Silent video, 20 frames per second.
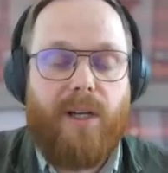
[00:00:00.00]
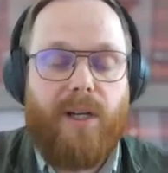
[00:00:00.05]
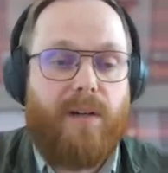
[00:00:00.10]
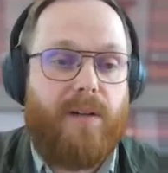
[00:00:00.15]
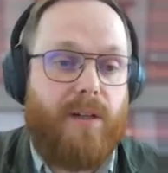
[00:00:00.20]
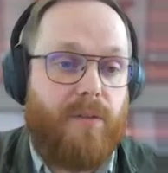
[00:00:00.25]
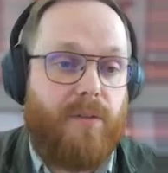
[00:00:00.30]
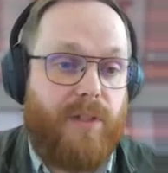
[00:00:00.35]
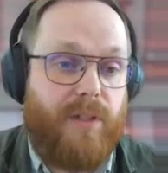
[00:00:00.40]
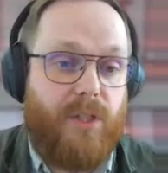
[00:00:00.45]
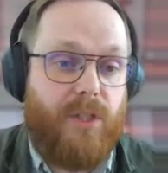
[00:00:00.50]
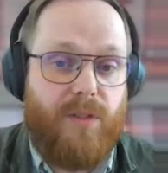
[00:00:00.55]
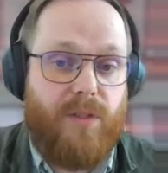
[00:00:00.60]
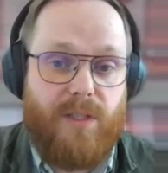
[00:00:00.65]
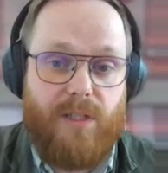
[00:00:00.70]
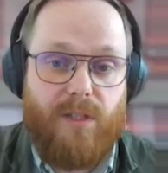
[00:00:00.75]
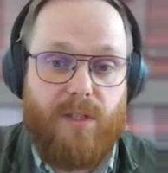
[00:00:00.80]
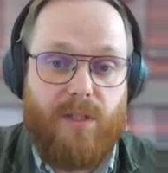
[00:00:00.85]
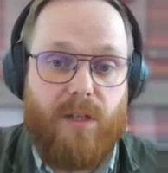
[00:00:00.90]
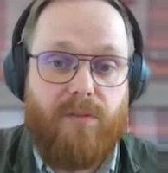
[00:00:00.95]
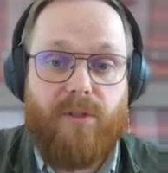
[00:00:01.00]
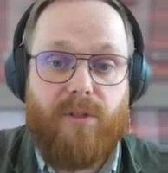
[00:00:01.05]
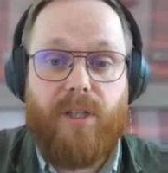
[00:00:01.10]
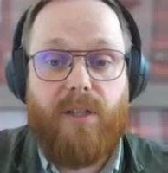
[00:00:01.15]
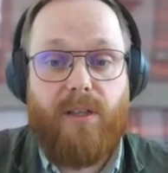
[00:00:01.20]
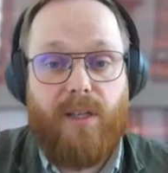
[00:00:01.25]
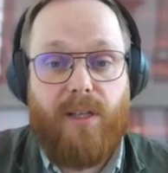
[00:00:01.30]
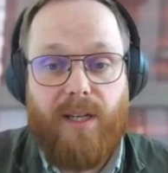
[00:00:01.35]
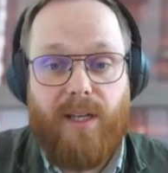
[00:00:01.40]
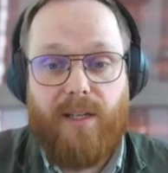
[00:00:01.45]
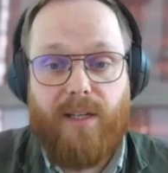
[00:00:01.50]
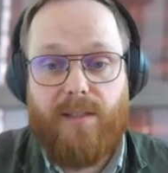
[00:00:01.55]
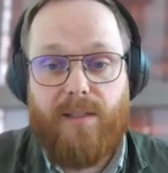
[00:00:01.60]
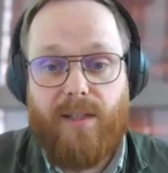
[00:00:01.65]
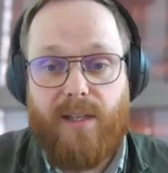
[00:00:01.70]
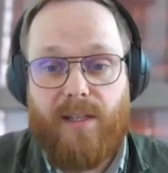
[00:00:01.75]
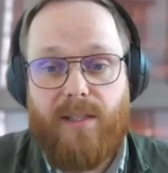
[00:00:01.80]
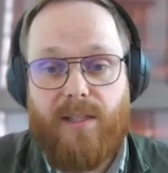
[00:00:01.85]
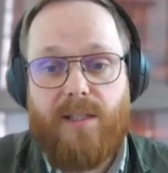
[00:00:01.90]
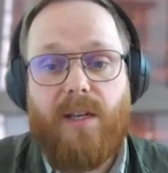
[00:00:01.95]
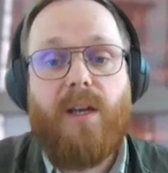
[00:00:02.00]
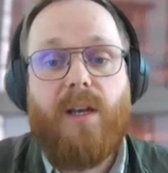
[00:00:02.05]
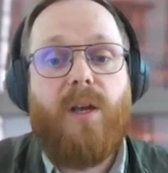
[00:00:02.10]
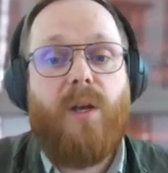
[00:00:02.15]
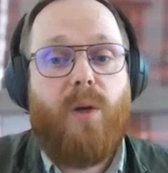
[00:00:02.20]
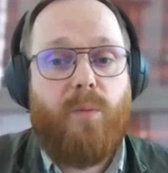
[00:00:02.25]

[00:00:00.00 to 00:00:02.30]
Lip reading: area of interest is covered in the data sets,